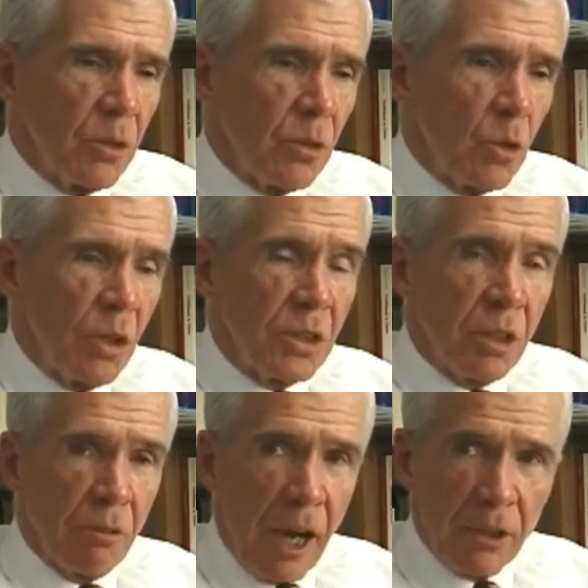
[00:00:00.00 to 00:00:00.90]
towards the
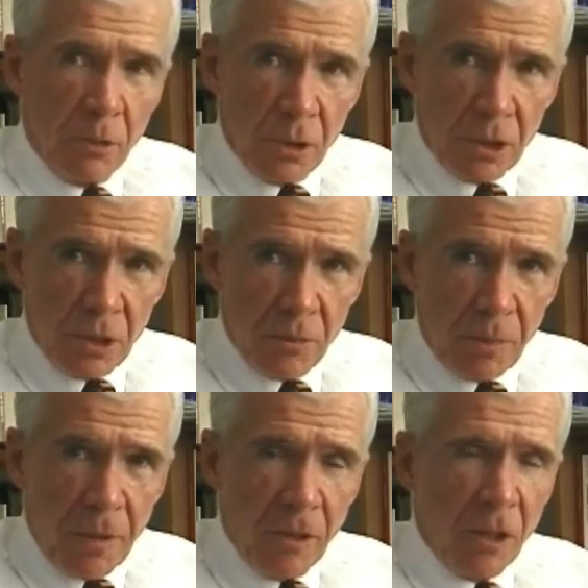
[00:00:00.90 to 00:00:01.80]
graduates.
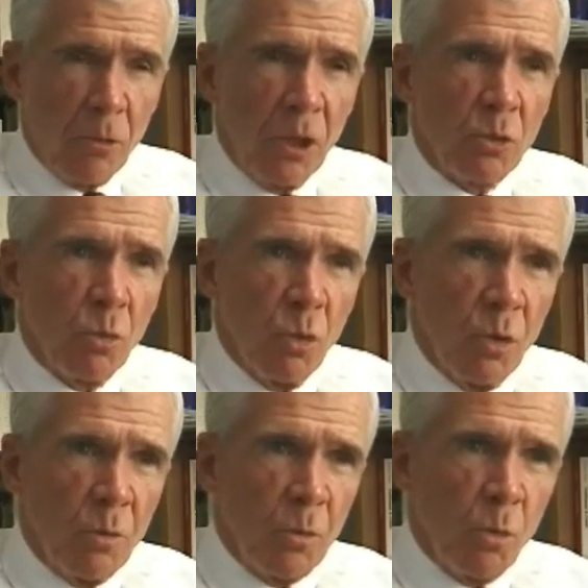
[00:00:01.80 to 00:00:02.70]
In other words,
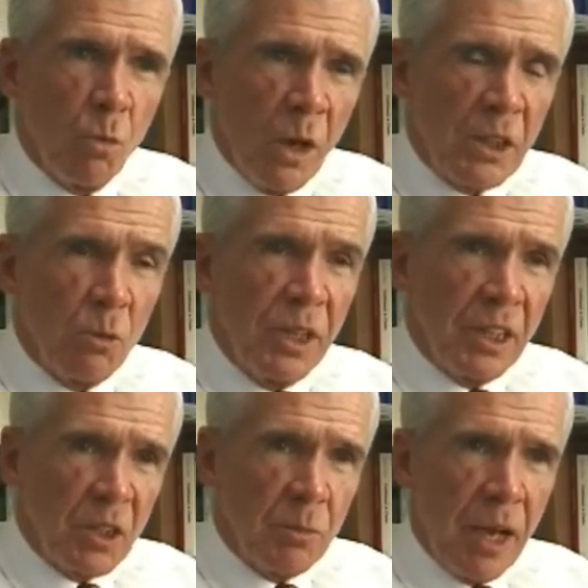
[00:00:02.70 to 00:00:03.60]
what do we
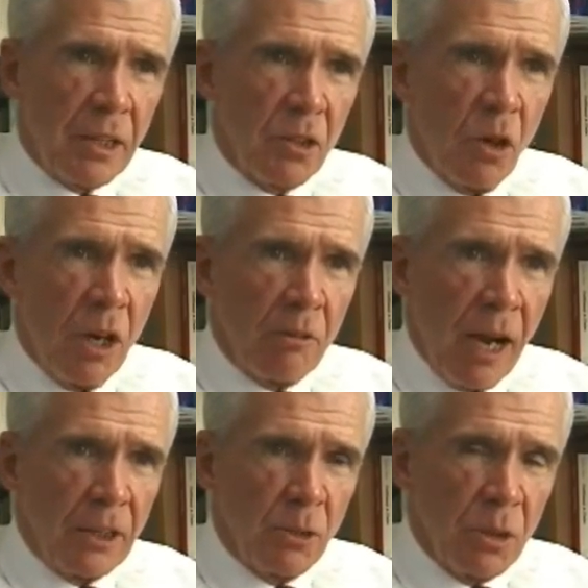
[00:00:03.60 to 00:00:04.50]
expect our
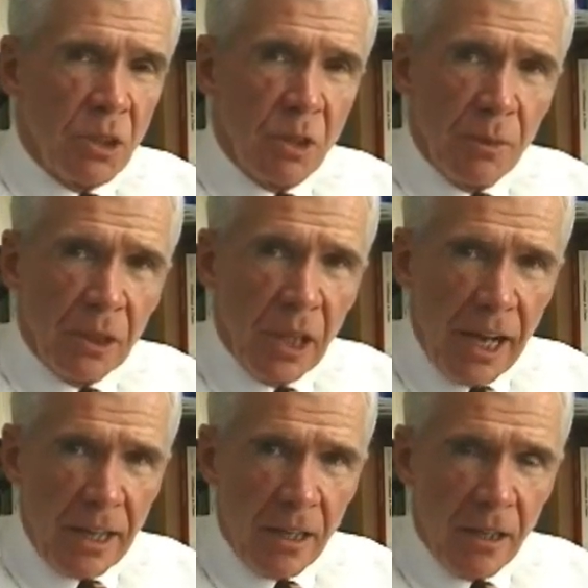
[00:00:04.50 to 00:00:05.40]
graduates to be
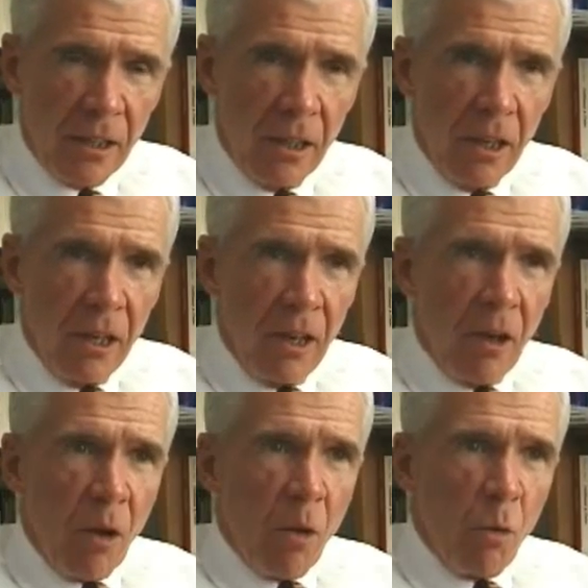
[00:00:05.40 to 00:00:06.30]
like
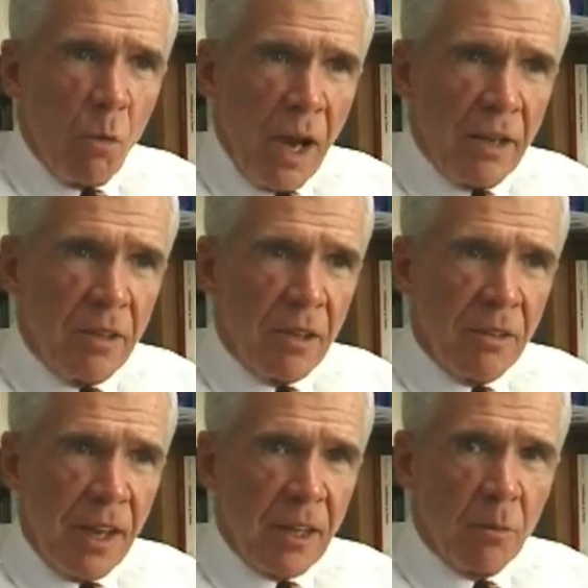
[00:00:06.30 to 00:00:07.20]
when
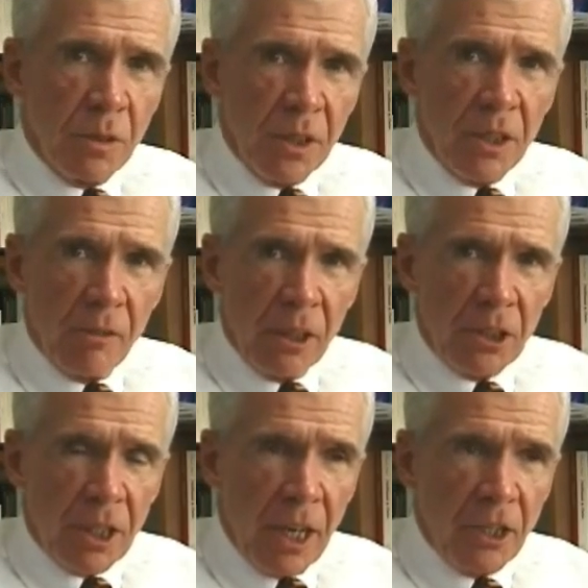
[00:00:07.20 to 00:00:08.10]
they complete their
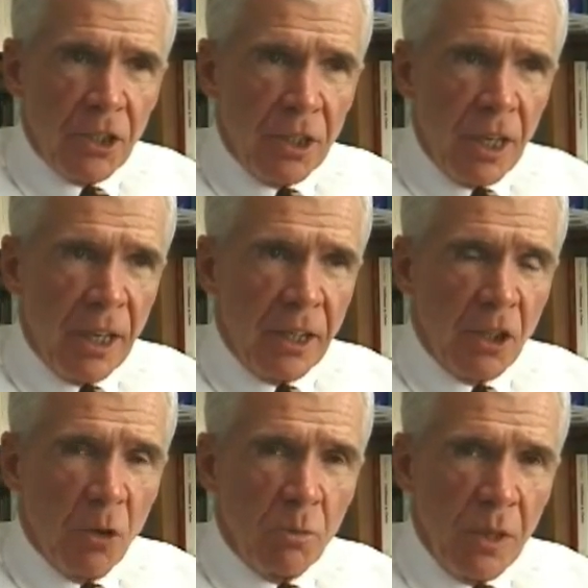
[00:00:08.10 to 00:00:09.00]
education? And I
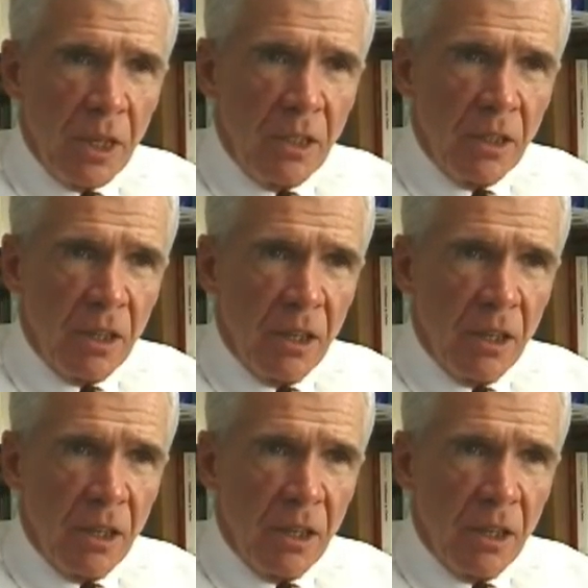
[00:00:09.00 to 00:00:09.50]
don't mean